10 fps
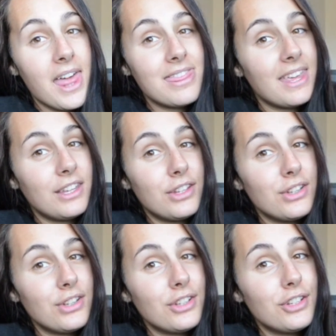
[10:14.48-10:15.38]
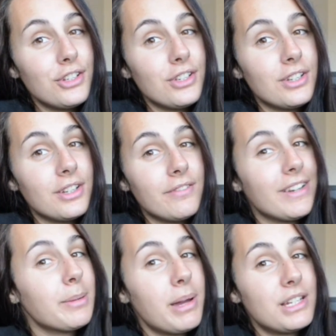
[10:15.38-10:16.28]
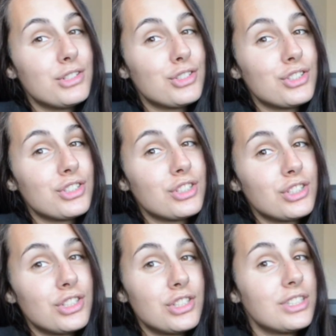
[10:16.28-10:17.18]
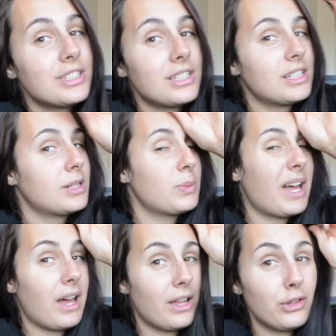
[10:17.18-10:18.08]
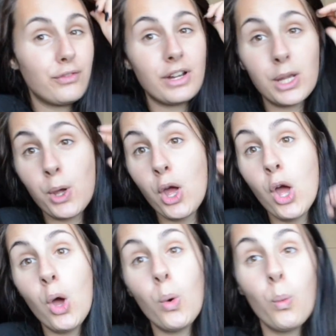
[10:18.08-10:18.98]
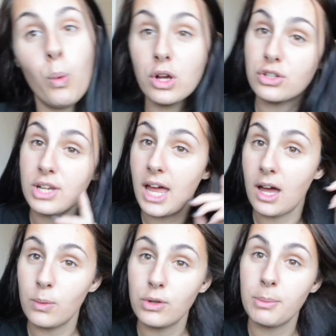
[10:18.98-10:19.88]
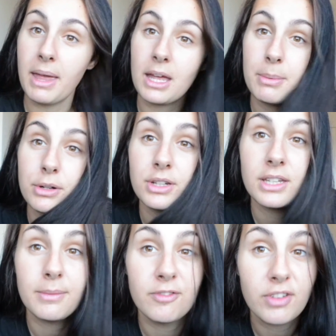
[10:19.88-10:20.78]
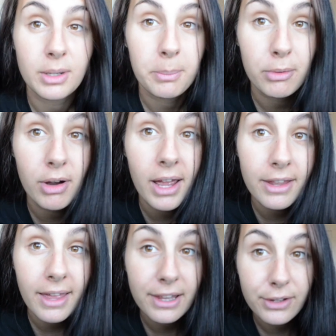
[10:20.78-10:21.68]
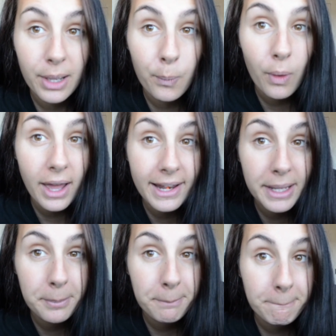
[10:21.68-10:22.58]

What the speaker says: thank you very much. Wow, I look very washed out with no makeup on in the freaking bright light. Look how white I am.